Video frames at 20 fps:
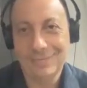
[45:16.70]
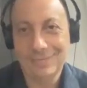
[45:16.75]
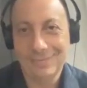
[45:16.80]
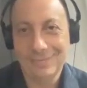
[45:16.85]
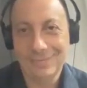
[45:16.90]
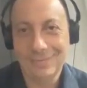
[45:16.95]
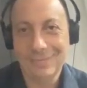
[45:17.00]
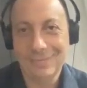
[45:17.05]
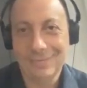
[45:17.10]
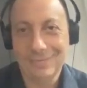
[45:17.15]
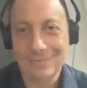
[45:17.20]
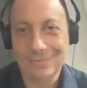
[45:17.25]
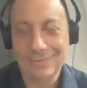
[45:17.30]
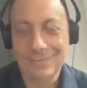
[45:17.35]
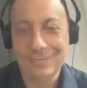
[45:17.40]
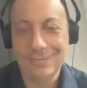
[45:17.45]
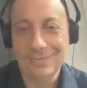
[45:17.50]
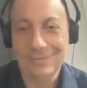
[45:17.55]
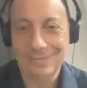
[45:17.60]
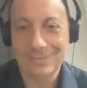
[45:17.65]

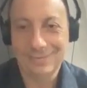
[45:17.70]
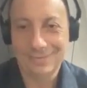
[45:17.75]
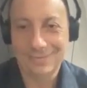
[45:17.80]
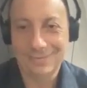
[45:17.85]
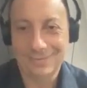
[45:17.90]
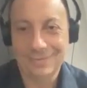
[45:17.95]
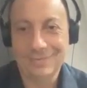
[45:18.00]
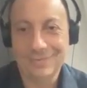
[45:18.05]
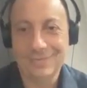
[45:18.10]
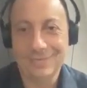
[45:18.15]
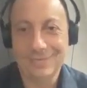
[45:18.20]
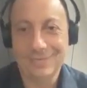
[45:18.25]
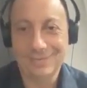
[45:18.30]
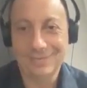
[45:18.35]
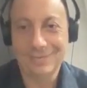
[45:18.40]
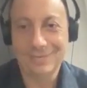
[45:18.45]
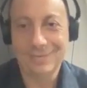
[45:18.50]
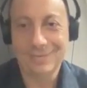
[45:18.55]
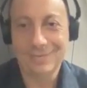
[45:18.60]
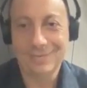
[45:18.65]

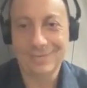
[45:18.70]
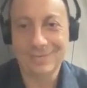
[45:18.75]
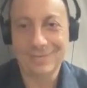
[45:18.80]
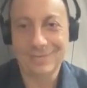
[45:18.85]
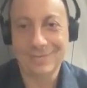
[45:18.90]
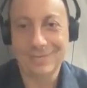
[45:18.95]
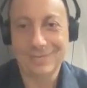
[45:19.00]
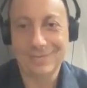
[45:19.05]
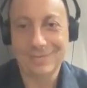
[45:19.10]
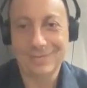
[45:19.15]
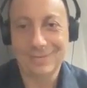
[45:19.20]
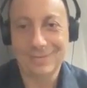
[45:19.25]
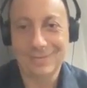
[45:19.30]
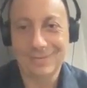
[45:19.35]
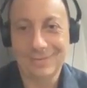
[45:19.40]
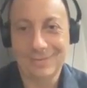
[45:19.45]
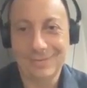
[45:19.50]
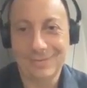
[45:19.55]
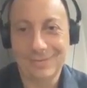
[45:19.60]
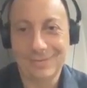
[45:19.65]

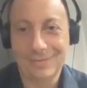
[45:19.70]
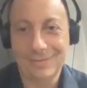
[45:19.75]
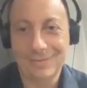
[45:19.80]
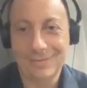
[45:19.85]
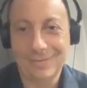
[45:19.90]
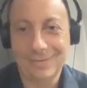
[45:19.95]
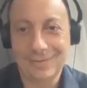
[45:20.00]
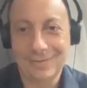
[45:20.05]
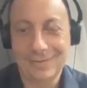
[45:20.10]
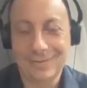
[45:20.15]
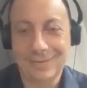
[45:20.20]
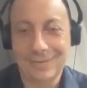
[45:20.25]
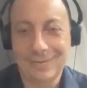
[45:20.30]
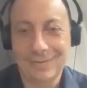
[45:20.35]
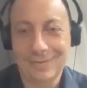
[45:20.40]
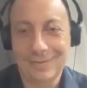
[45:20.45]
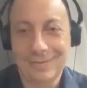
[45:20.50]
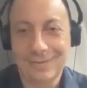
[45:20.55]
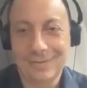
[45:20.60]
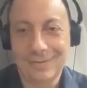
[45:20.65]
[no speech]